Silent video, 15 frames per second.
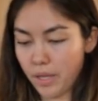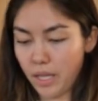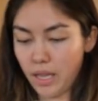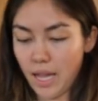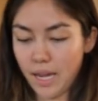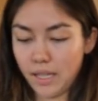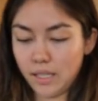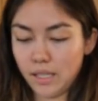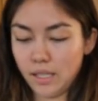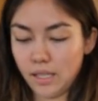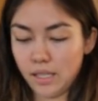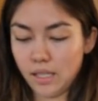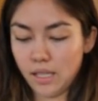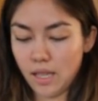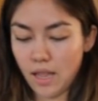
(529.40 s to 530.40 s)
really
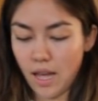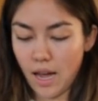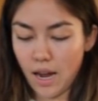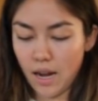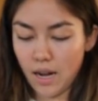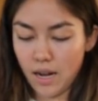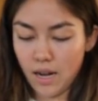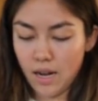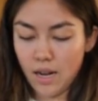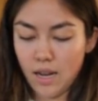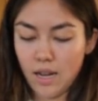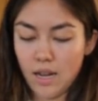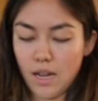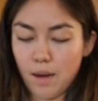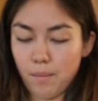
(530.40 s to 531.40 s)
likes that
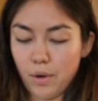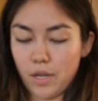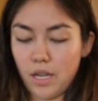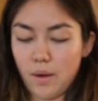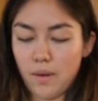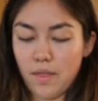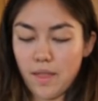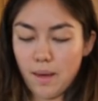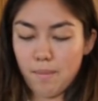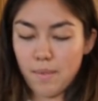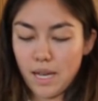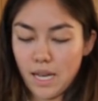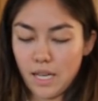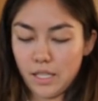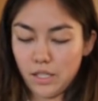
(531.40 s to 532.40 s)
I'm working with them
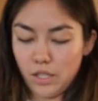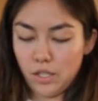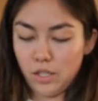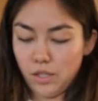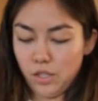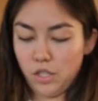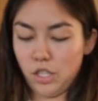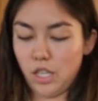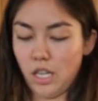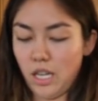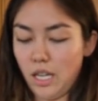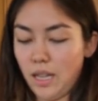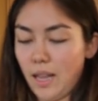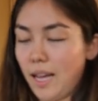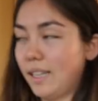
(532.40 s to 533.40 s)
because
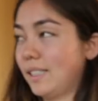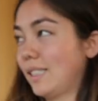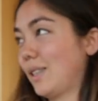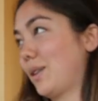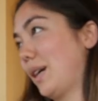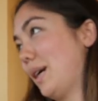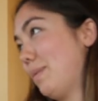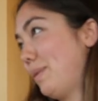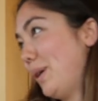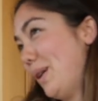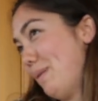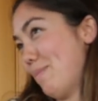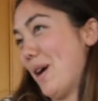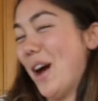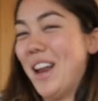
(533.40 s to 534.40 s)
she likes Korean
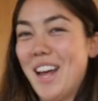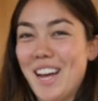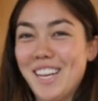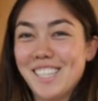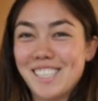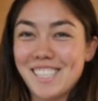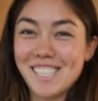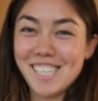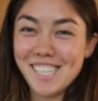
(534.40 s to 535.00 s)
beauty products.